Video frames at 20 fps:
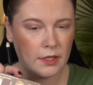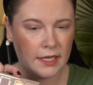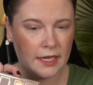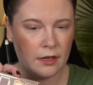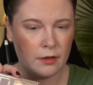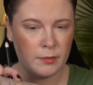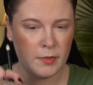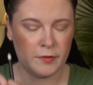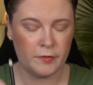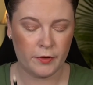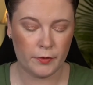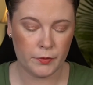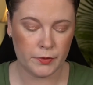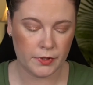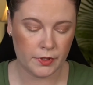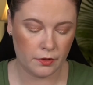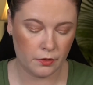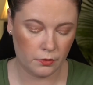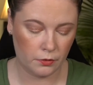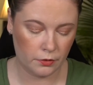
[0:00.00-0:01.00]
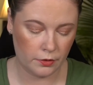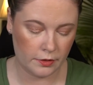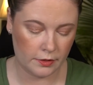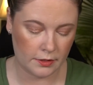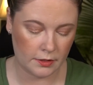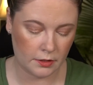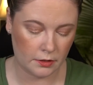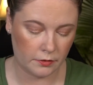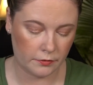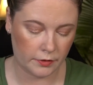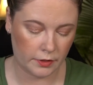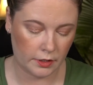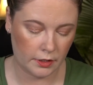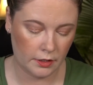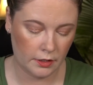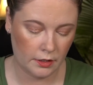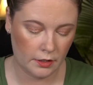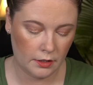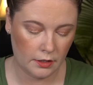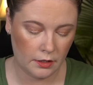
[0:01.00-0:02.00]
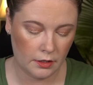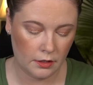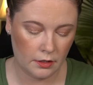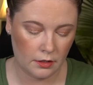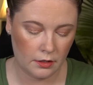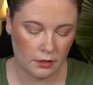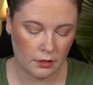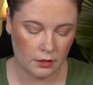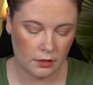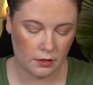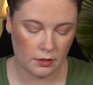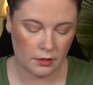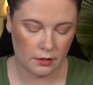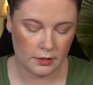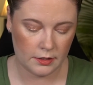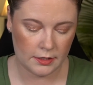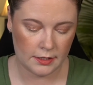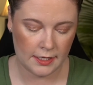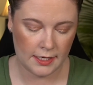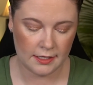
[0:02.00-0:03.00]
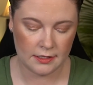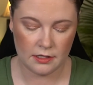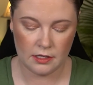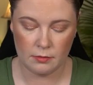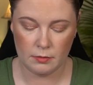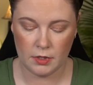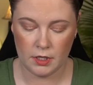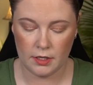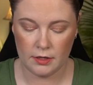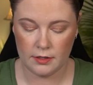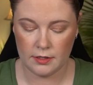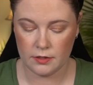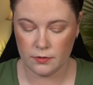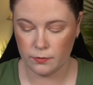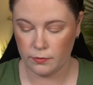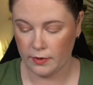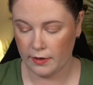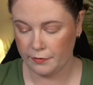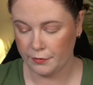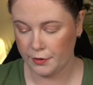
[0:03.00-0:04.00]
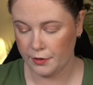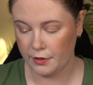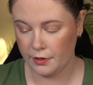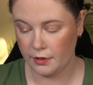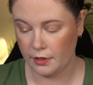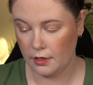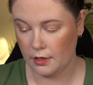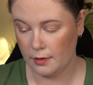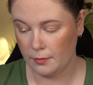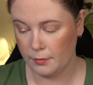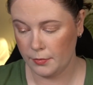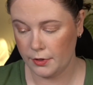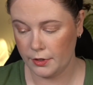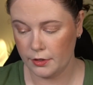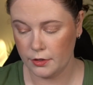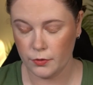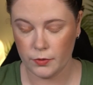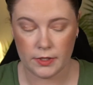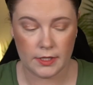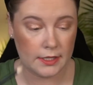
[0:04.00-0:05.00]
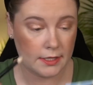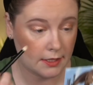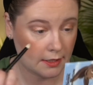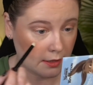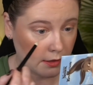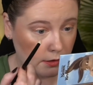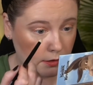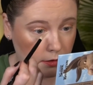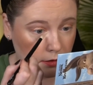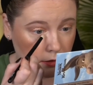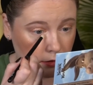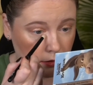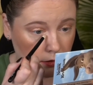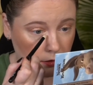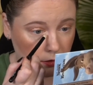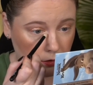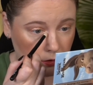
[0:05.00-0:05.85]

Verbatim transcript: I can't remember if it was the gold or the silver. I'll just take some on this Rephr number 26.